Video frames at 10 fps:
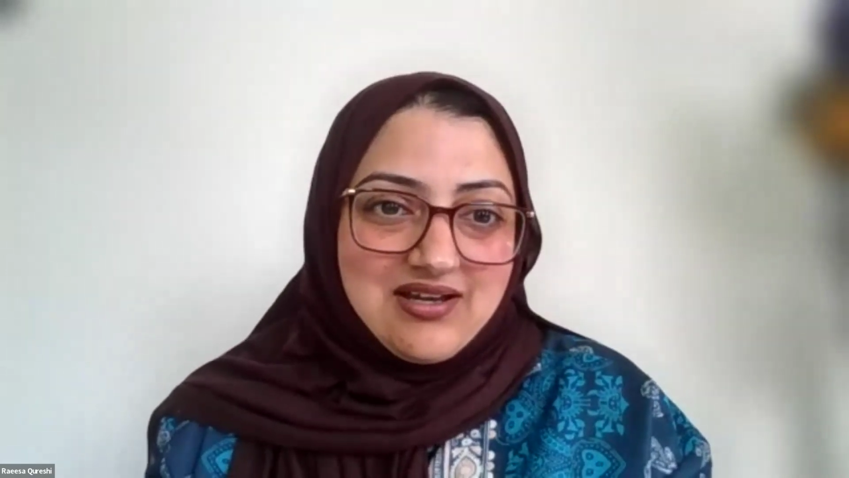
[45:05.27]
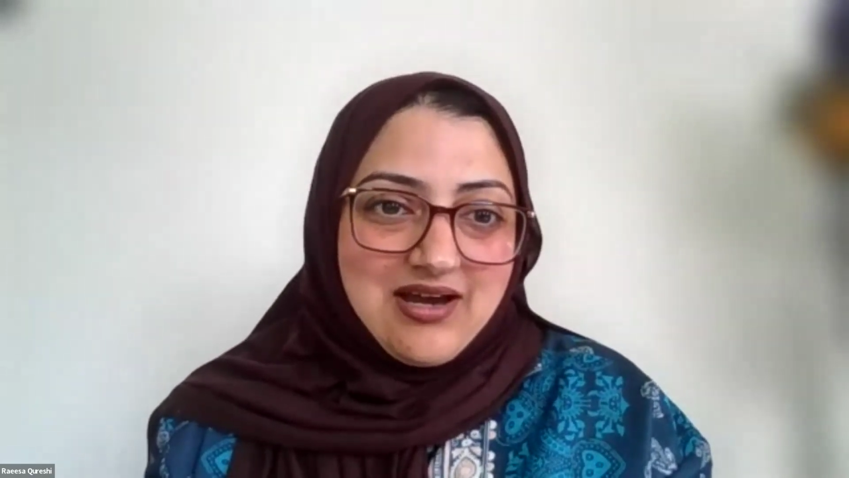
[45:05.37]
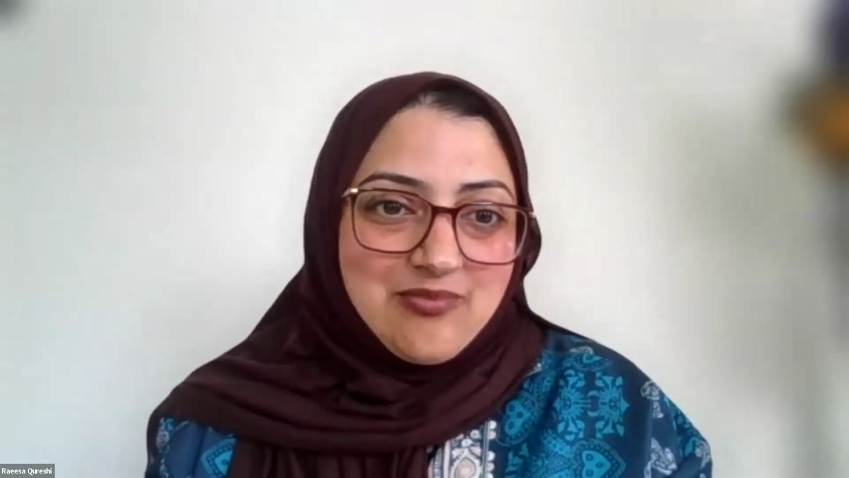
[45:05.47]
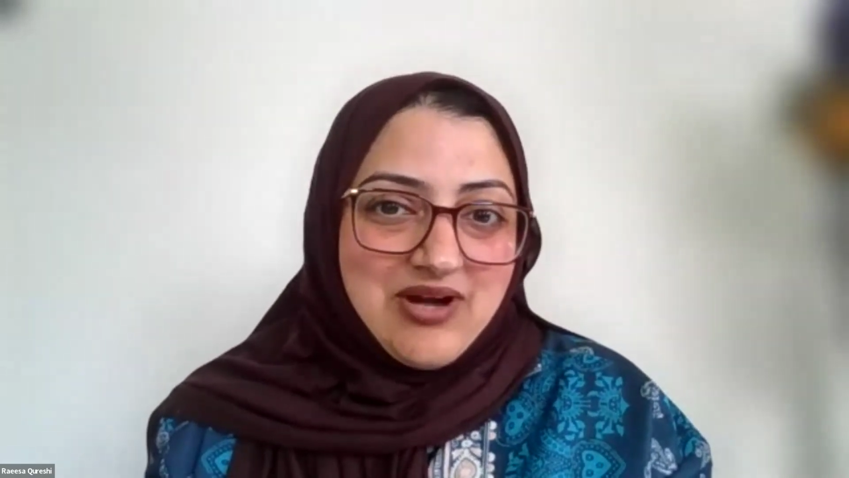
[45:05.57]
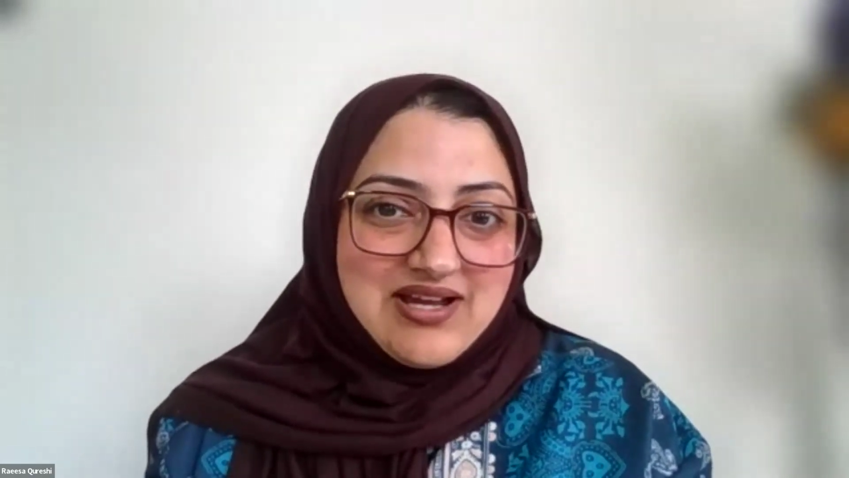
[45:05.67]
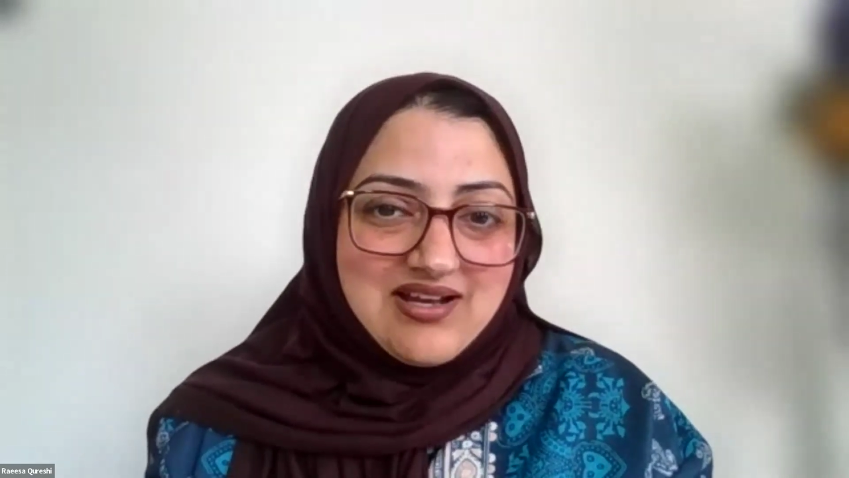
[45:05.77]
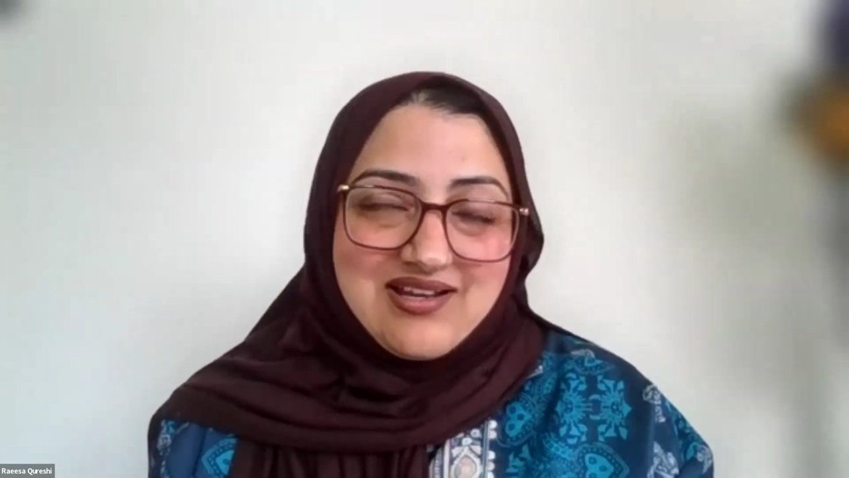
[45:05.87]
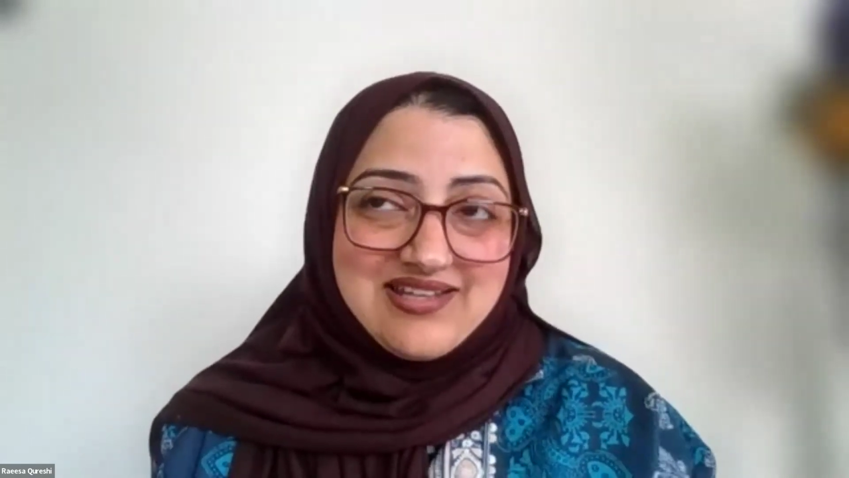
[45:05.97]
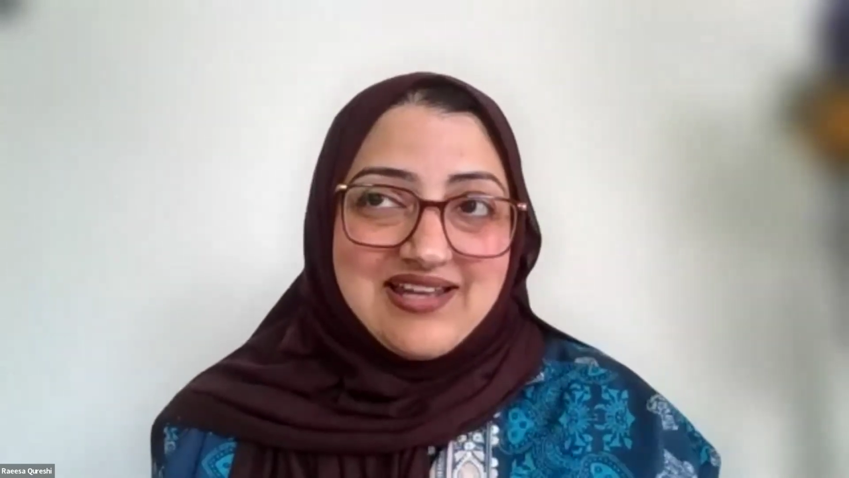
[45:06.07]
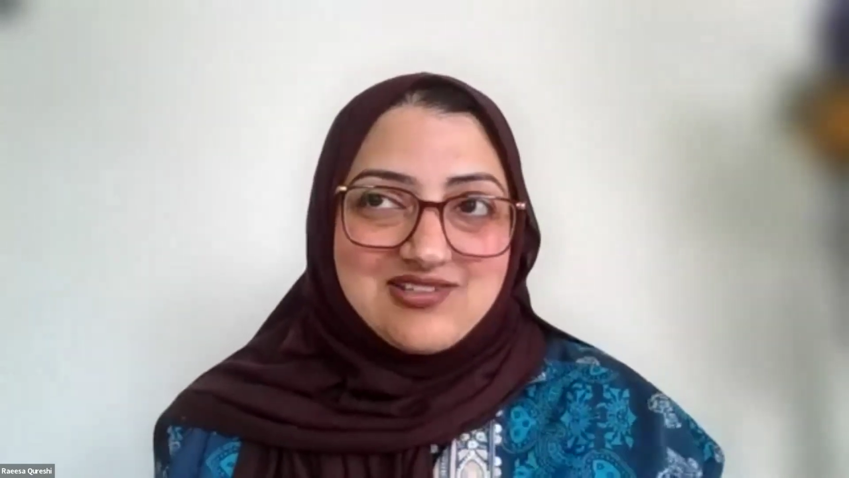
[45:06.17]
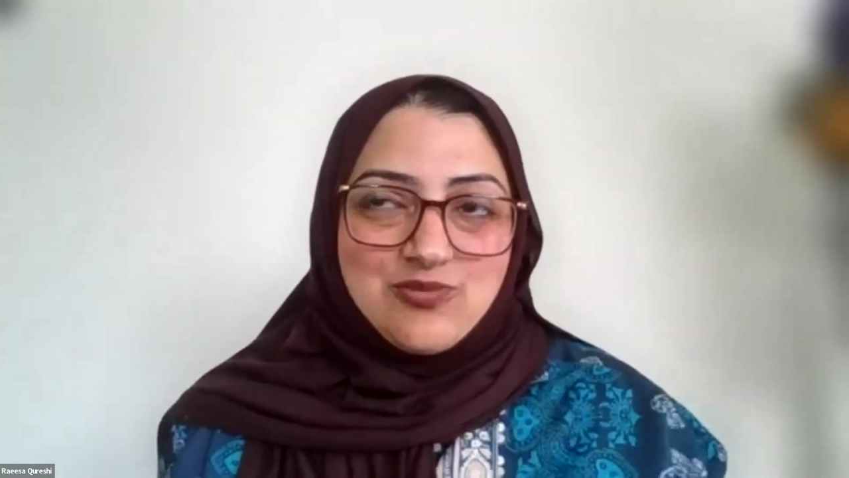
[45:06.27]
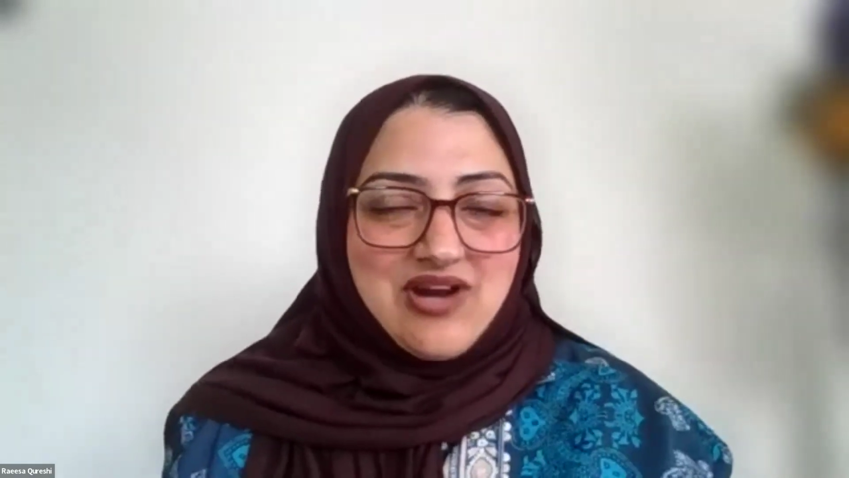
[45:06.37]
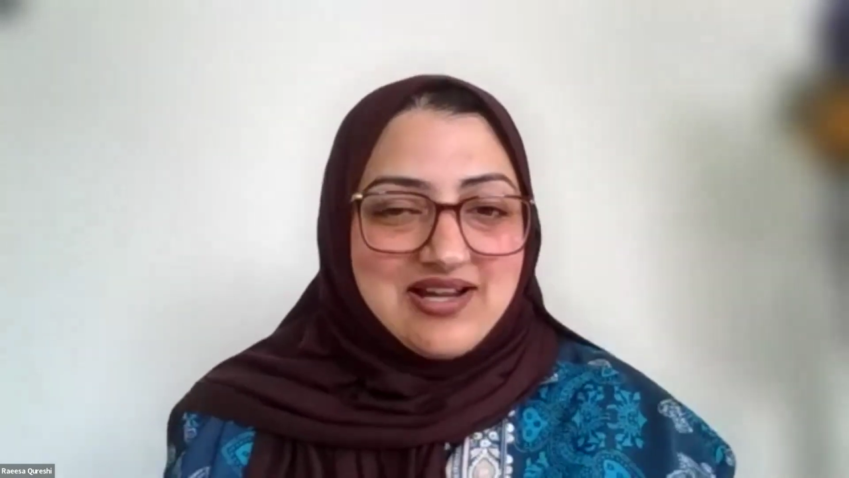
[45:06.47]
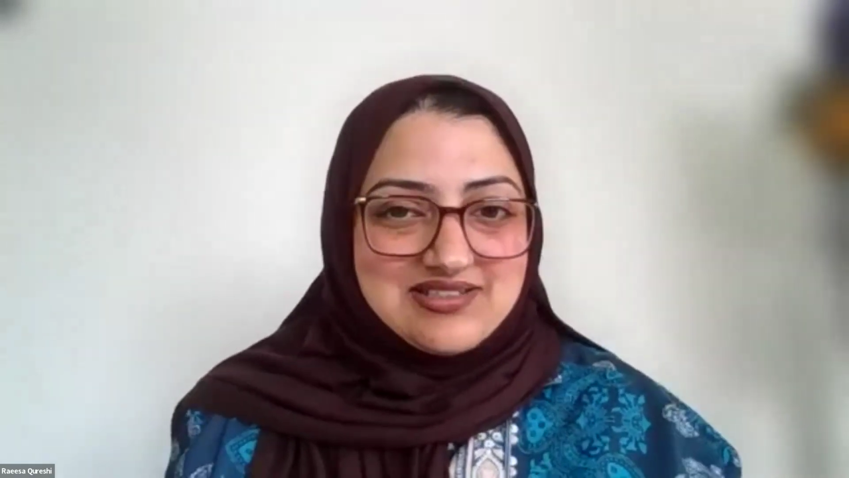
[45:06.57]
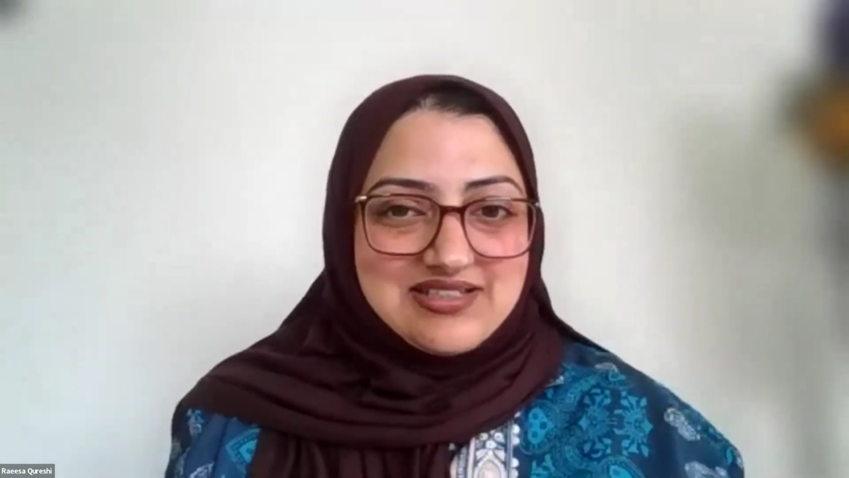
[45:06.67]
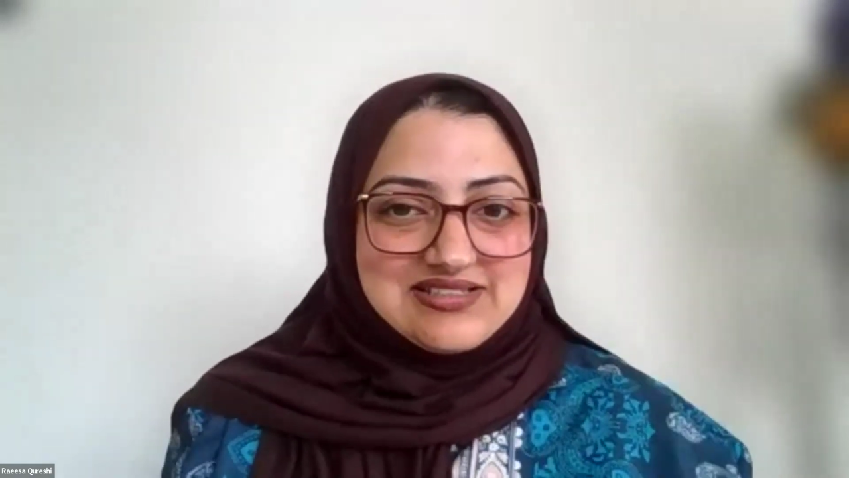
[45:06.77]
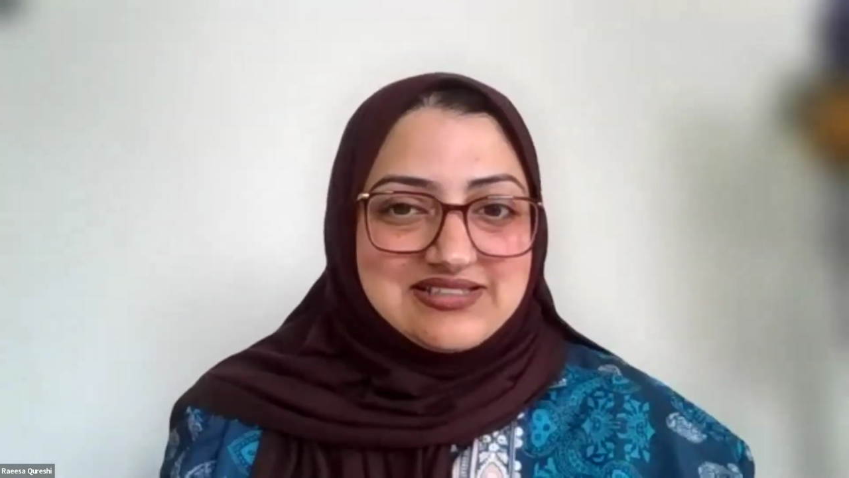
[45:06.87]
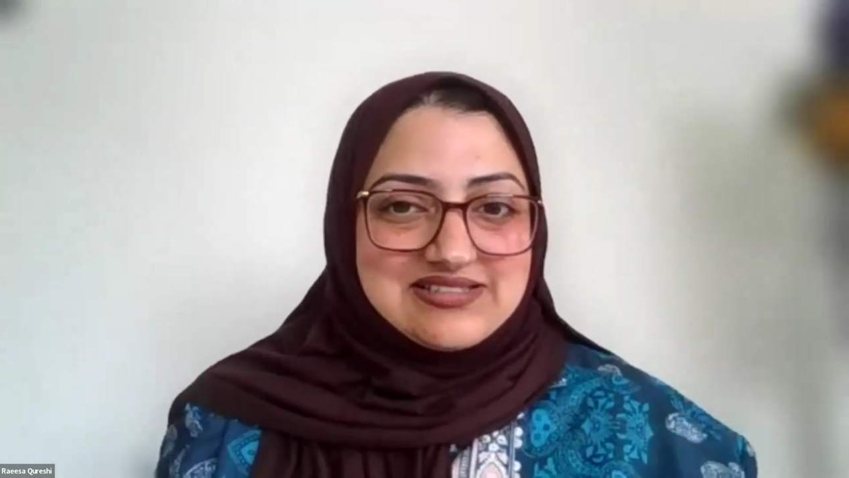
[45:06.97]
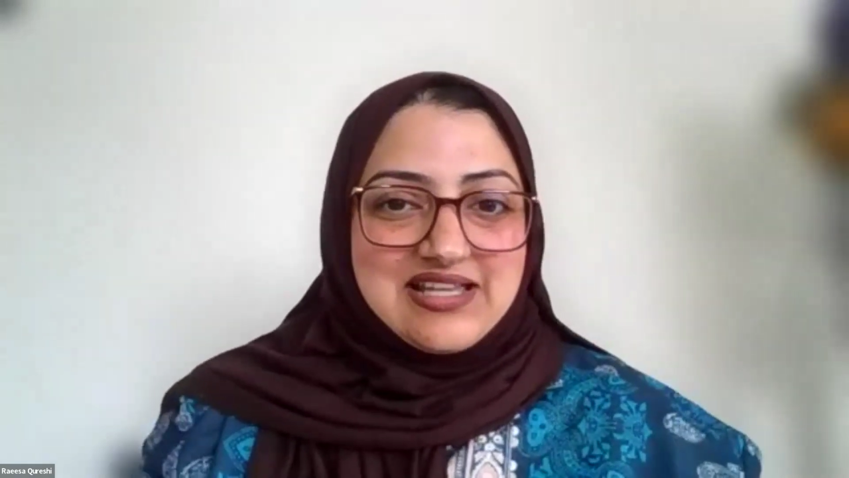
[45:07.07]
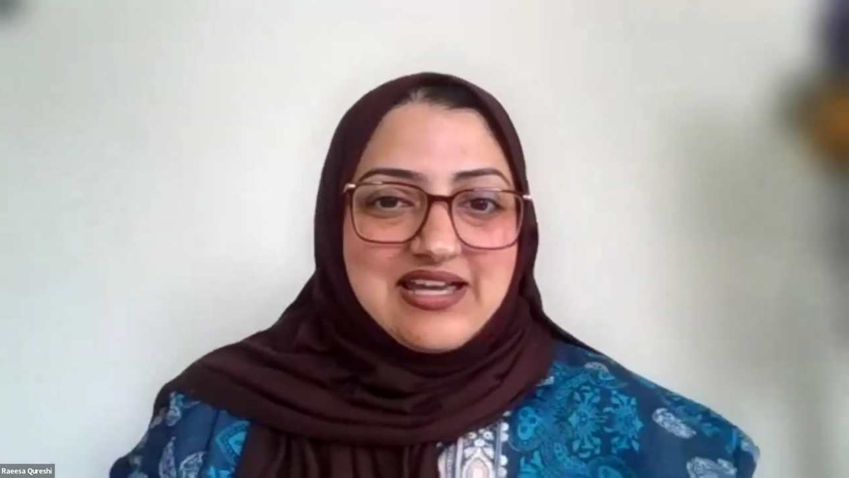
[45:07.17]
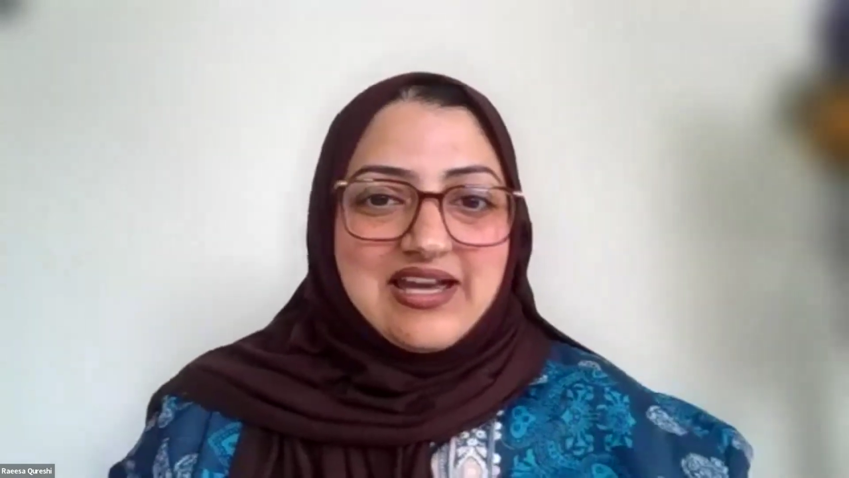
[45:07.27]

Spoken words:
a dental practice.